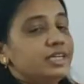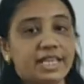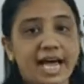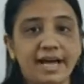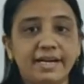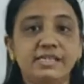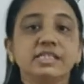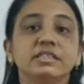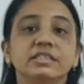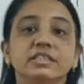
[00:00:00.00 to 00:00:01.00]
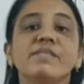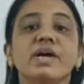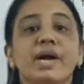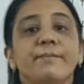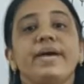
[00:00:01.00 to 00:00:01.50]
that some
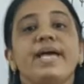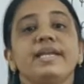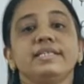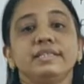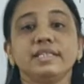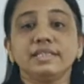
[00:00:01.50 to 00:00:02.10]
comparison is